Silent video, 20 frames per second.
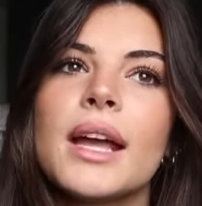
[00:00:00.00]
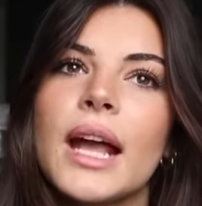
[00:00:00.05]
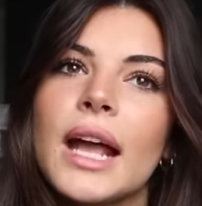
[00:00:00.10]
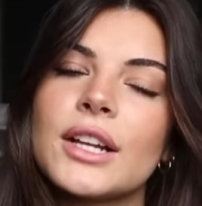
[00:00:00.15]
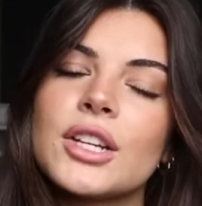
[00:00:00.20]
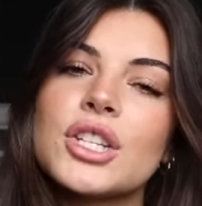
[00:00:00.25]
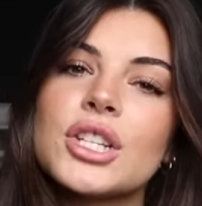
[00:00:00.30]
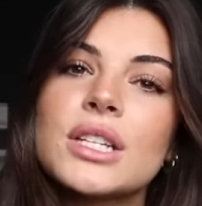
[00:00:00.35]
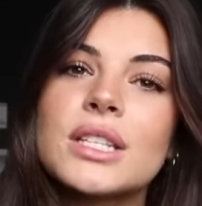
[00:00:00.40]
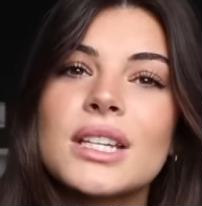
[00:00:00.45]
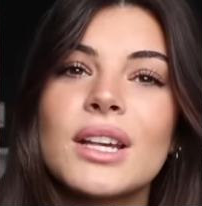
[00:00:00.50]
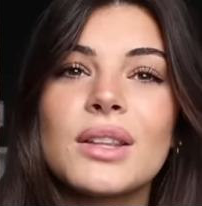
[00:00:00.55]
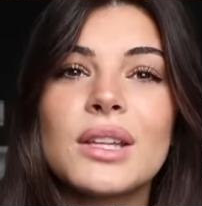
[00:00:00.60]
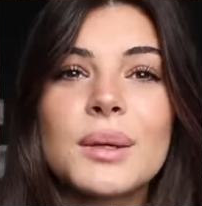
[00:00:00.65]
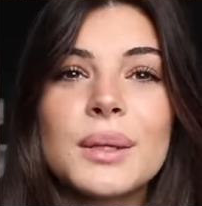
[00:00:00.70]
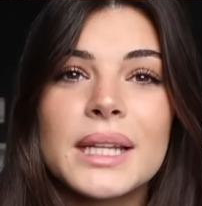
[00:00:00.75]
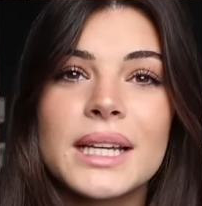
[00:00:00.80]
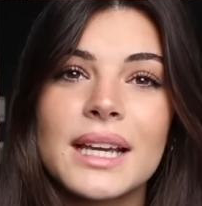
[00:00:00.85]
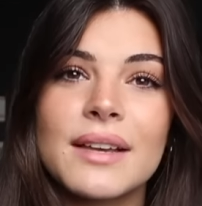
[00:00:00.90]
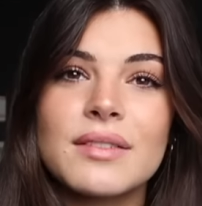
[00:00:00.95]
And she's the only
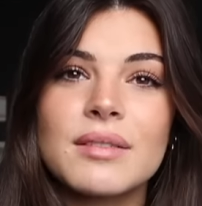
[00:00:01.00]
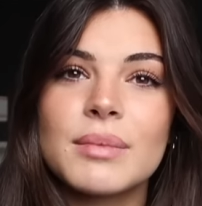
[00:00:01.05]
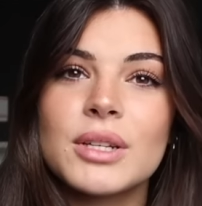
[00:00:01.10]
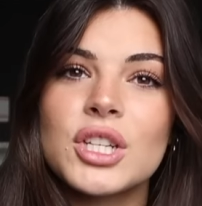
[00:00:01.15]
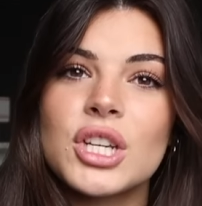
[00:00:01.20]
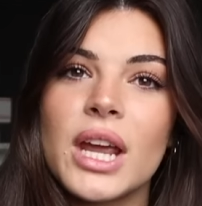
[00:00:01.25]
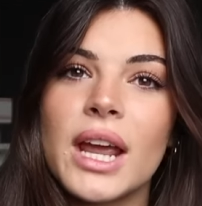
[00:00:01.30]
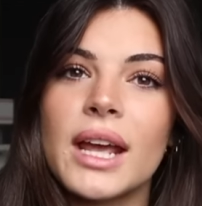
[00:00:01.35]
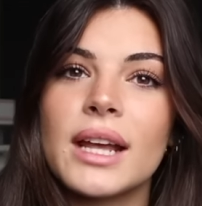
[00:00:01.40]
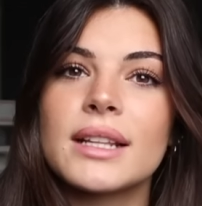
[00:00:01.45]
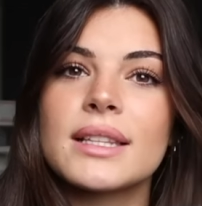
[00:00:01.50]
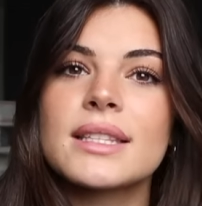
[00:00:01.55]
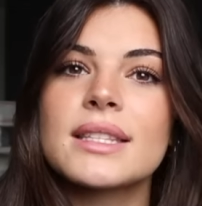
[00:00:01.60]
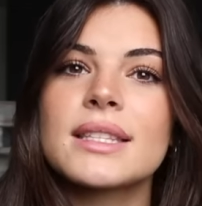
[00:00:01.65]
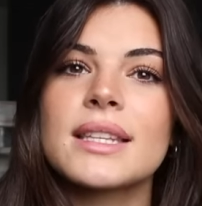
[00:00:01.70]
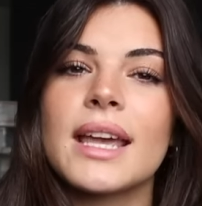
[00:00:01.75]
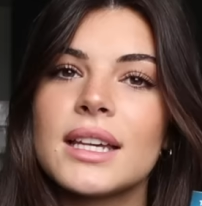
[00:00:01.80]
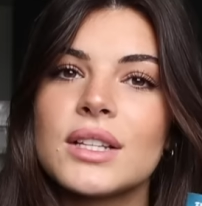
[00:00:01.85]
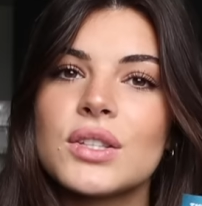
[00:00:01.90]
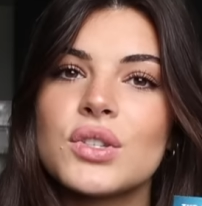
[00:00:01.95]
one that gives him a
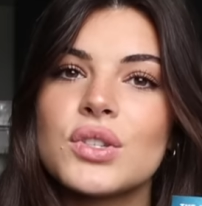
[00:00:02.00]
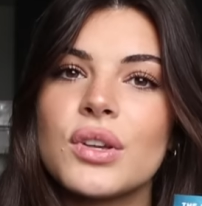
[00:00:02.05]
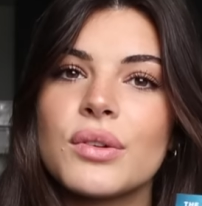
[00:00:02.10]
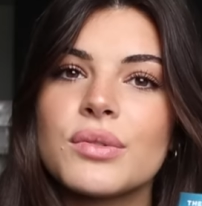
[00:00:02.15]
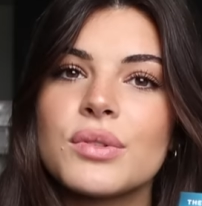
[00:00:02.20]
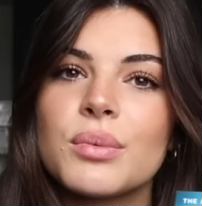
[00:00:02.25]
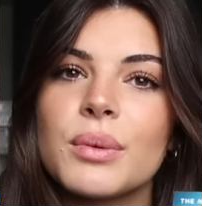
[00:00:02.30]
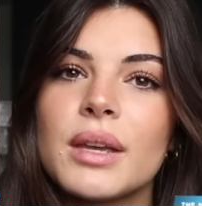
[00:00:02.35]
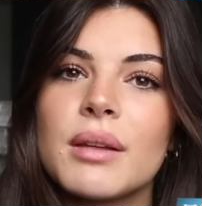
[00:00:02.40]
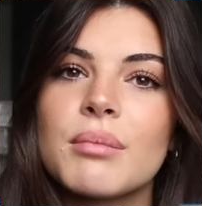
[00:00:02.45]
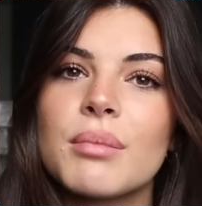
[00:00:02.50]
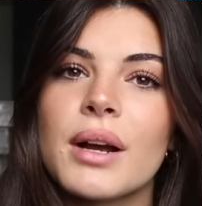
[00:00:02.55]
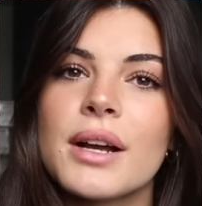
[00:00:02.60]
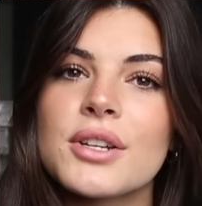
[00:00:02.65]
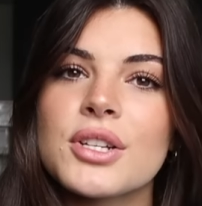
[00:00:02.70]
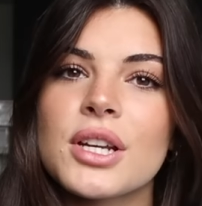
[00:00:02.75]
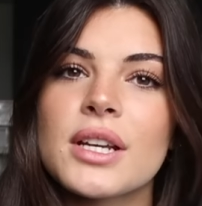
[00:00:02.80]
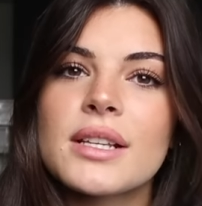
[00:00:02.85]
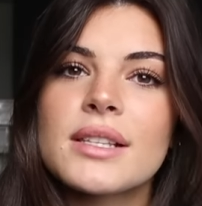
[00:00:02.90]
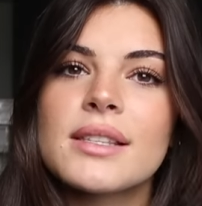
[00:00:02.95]
chance. It's so sweet and
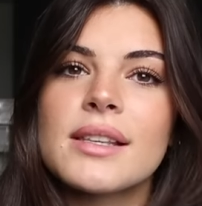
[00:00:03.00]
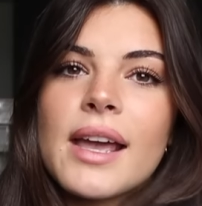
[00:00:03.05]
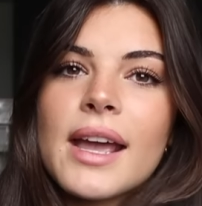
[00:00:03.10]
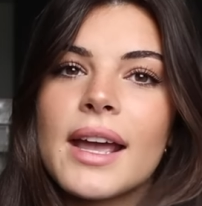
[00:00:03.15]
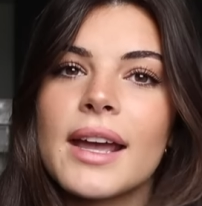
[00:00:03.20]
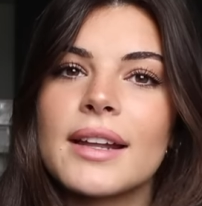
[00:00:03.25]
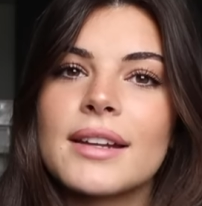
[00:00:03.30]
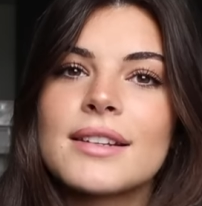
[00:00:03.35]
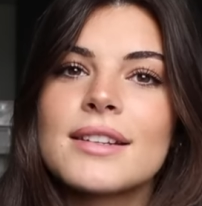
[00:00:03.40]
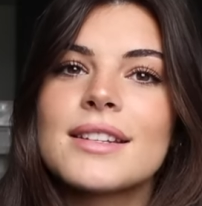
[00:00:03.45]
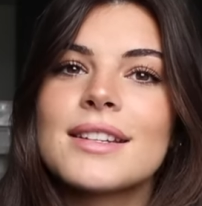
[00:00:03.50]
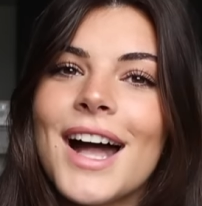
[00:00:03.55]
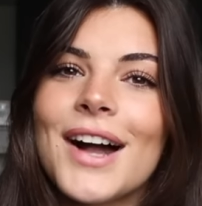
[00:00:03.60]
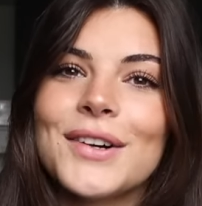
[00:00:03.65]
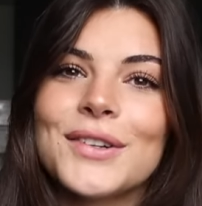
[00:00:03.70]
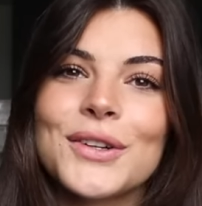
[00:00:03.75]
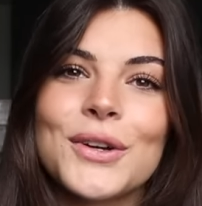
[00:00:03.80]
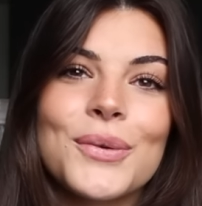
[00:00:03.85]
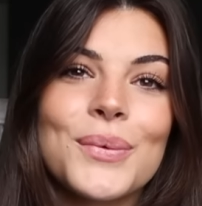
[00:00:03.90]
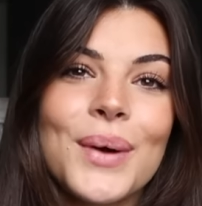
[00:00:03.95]
precious. And I
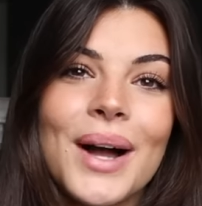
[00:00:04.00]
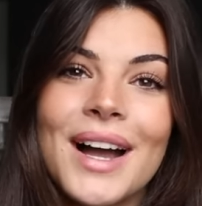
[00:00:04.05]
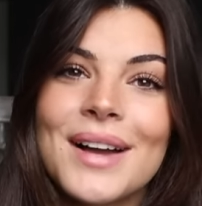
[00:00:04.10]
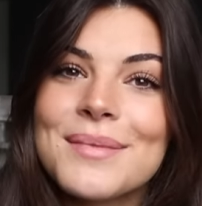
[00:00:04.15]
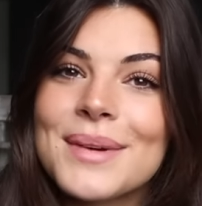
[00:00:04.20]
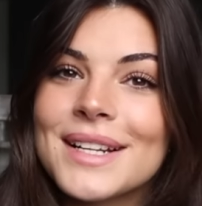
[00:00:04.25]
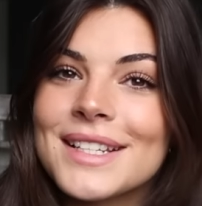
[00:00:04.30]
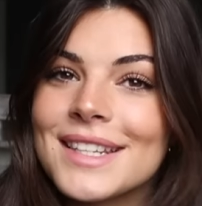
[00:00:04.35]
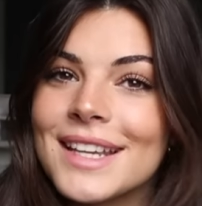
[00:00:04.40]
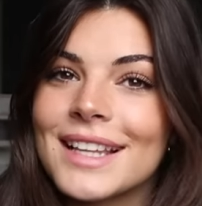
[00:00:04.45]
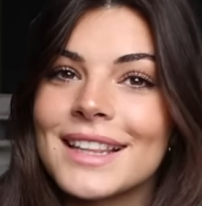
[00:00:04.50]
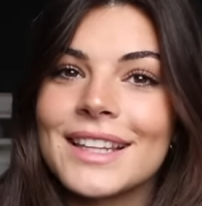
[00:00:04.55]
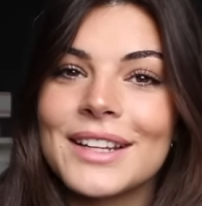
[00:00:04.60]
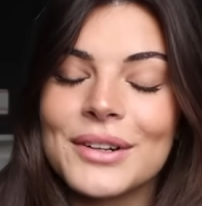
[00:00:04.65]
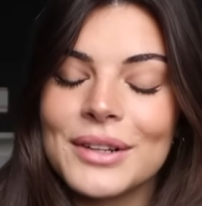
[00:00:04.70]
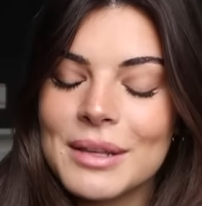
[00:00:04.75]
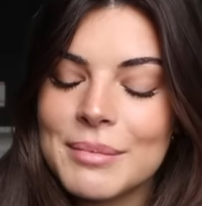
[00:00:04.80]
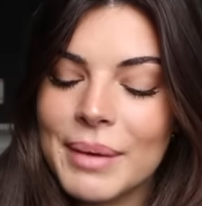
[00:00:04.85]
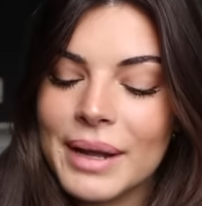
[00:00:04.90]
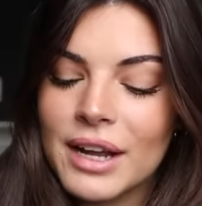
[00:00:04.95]
don't know why, but it's like
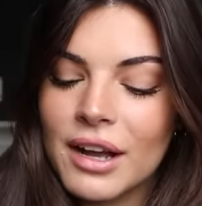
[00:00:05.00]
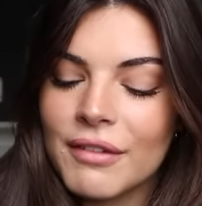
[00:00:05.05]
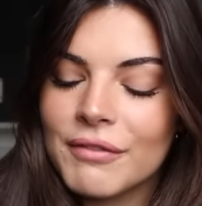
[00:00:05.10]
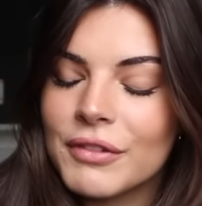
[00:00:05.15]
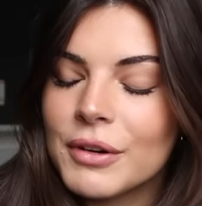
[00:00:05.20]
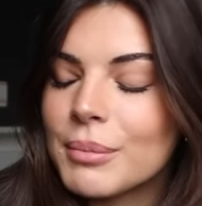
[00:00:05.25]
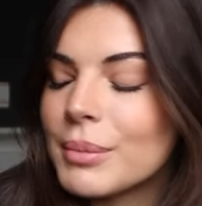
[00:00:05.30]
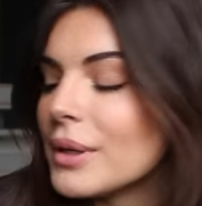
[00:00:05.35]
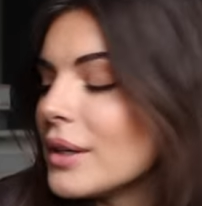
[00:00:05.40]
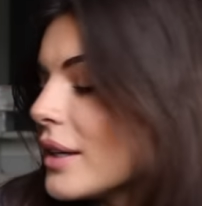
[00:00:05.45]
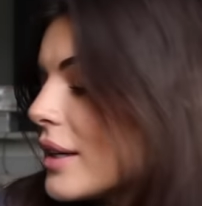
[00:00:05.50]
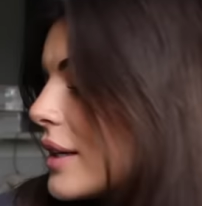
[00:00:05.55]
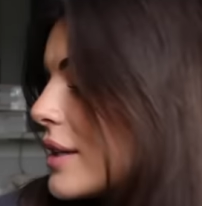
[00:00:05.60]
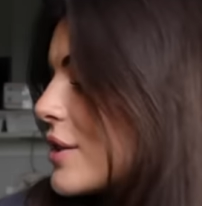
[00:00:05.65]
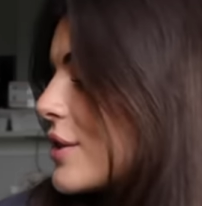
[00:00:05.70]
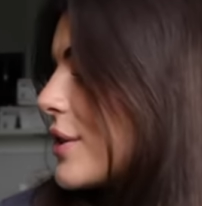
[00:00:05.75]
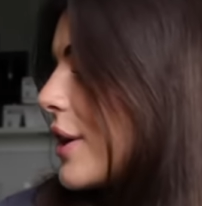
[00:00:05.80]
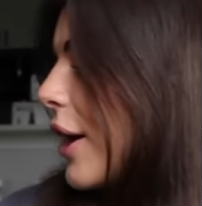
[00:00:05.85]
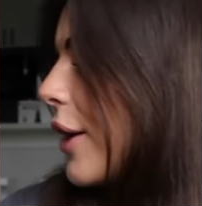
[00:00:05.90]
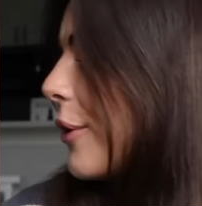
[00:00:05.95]
literally my comfort book.
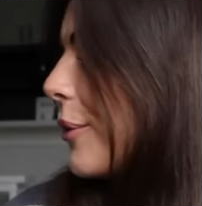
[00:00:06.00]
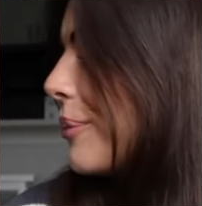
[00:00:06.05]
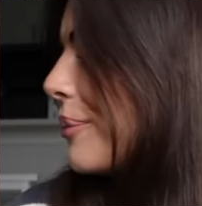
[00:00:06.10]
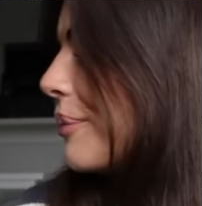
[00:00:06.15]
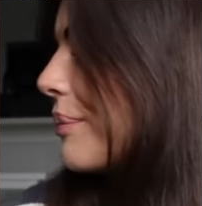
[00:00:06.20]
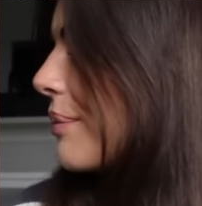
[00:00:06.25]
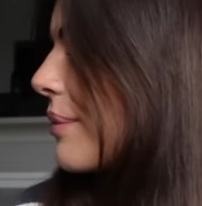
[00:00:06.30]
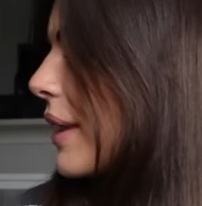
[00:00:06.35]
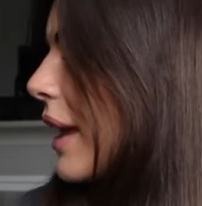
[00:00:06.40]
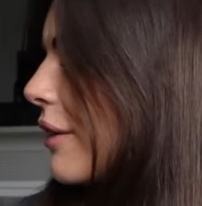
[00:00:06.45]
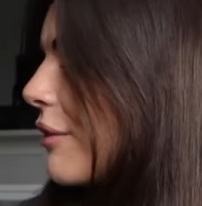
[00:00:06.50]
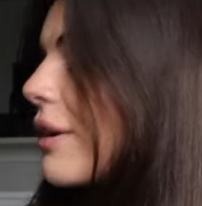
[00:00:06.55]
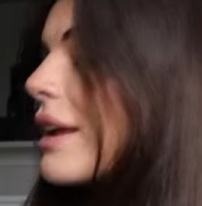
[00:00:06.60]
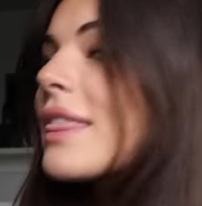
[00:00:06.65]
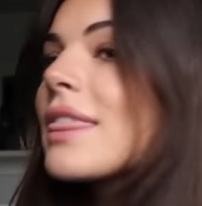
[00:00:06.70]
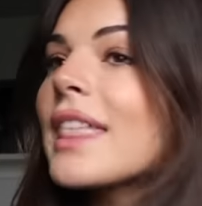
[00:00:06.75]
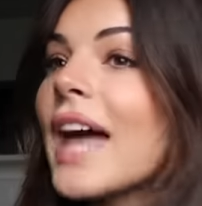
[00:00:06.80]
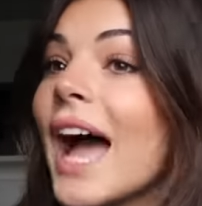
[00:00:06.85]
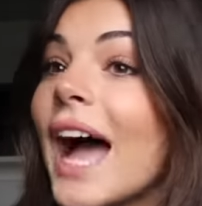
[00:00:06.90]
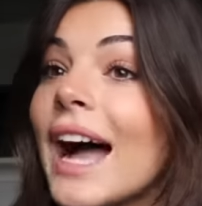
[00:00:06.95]
So I
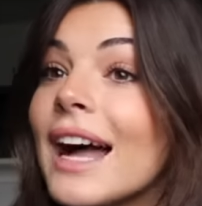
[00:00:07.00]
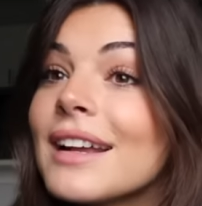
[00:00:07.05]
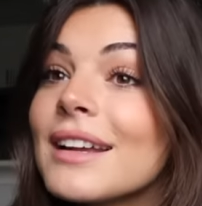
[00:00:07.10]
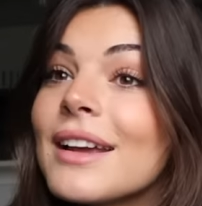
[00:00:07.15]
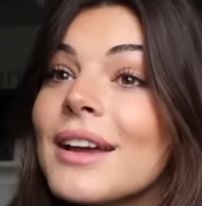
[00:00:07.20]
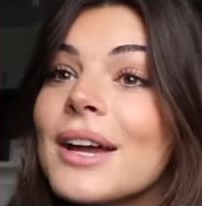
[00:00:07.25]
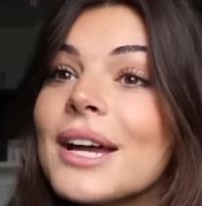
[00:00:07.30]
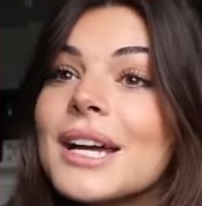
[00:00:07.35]
read that